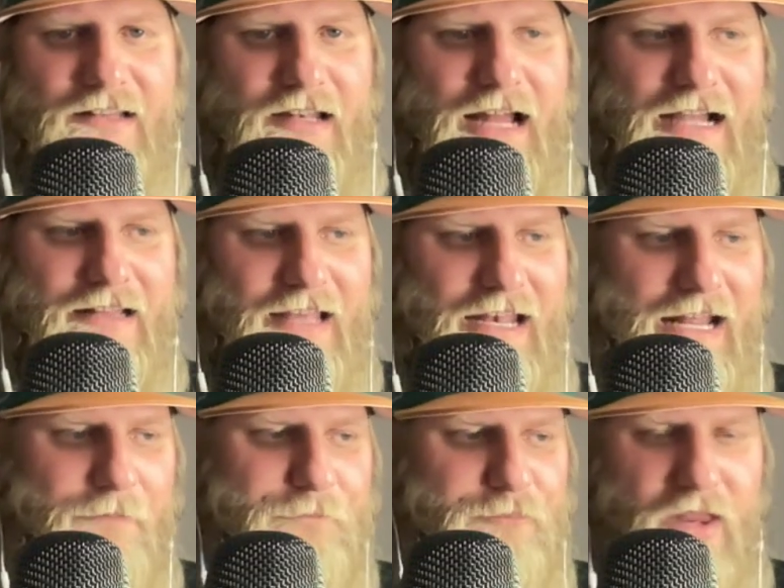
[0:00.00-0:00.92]
in the ninth
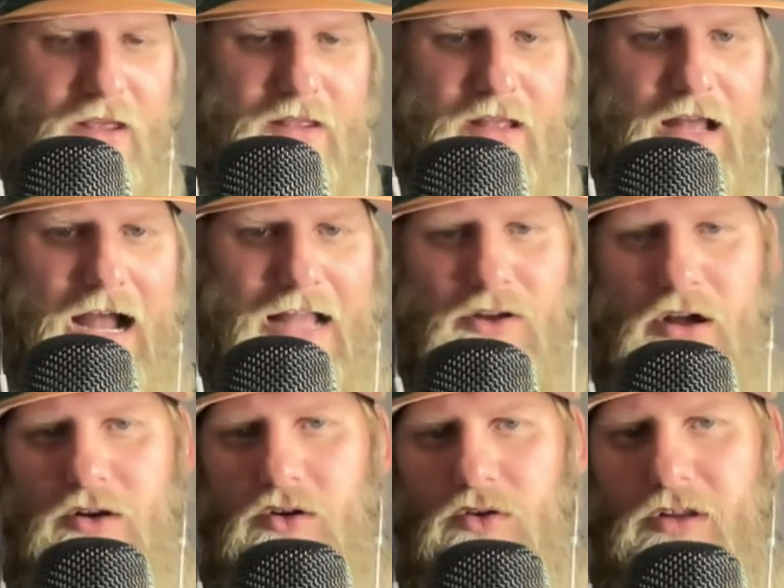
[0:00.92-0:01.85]
inning. I
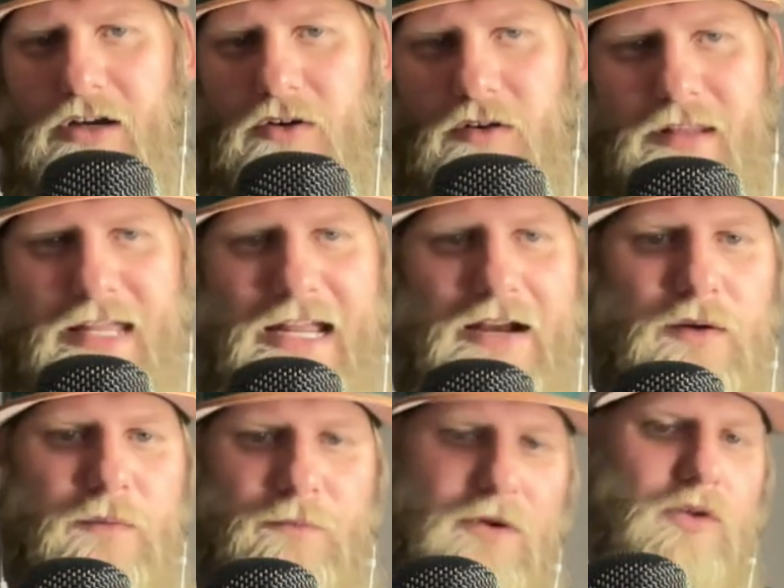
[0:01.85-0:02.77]
thought in the